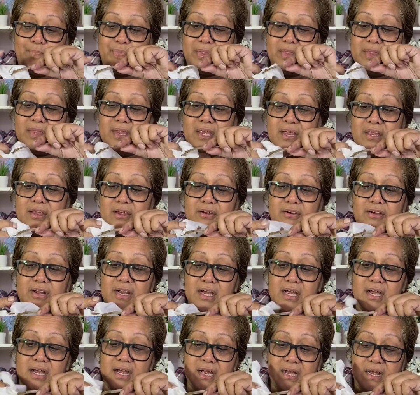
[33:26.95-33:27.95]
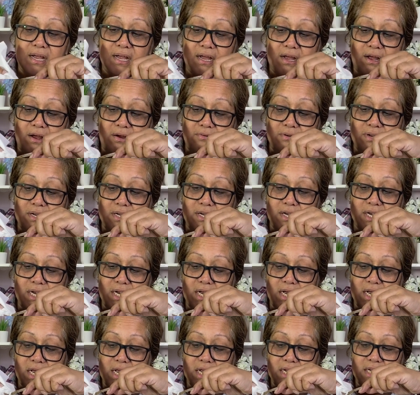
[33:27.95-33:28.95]
Then you got a hole in your
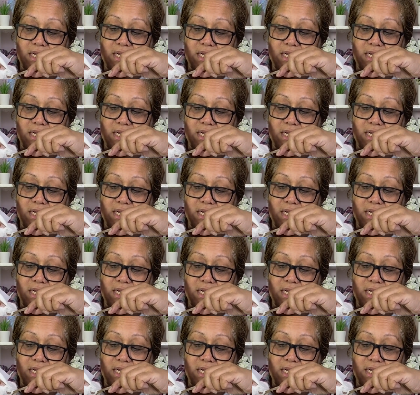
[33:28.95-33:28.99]
ear.